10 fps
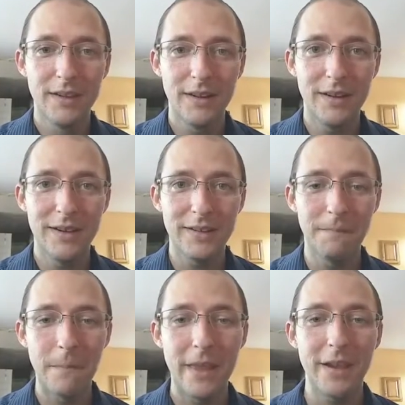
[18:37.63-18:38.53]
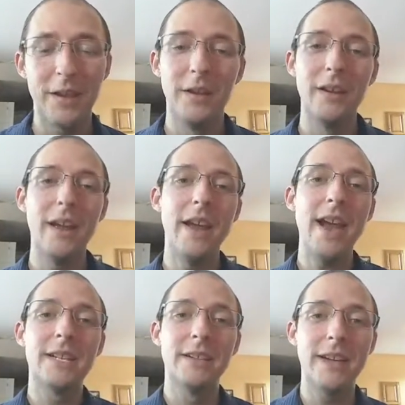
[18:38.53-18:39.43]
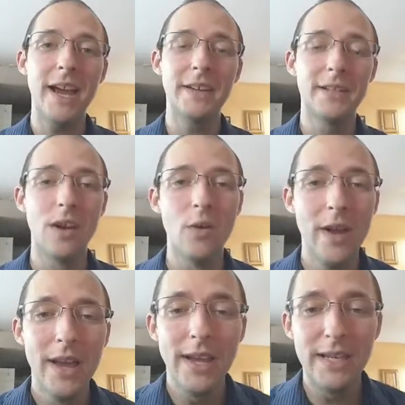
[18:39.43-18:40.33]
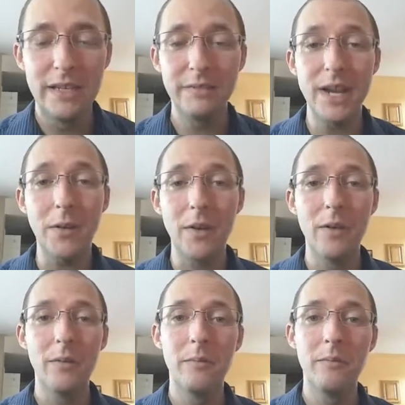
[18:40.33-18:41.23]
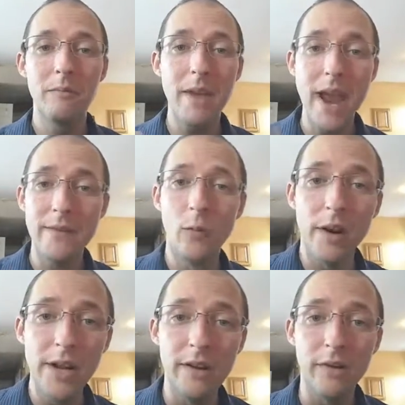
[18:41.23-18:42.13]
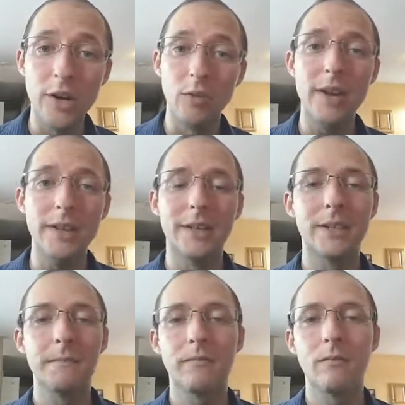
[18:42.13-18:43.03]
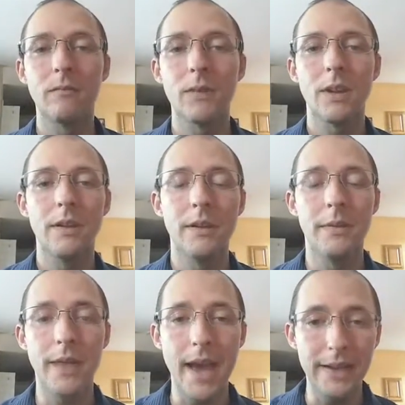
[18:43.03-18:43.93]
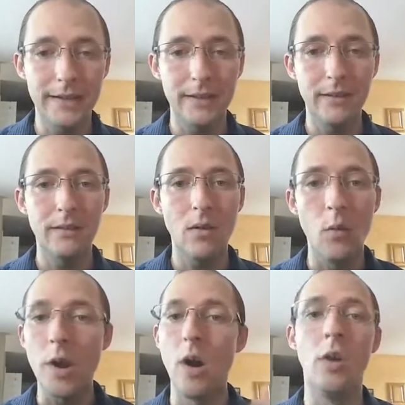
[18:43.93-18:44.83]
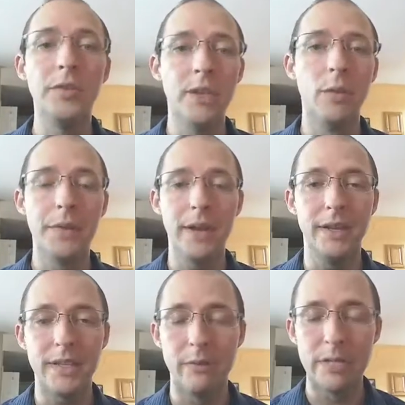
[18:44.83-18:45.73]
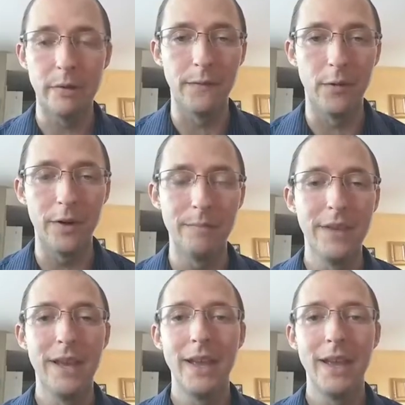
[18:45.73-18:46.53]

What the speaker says: Awesome. Excellent, guys. So it seems like everyone here agrees that we all deal with it in some way, shape, or form,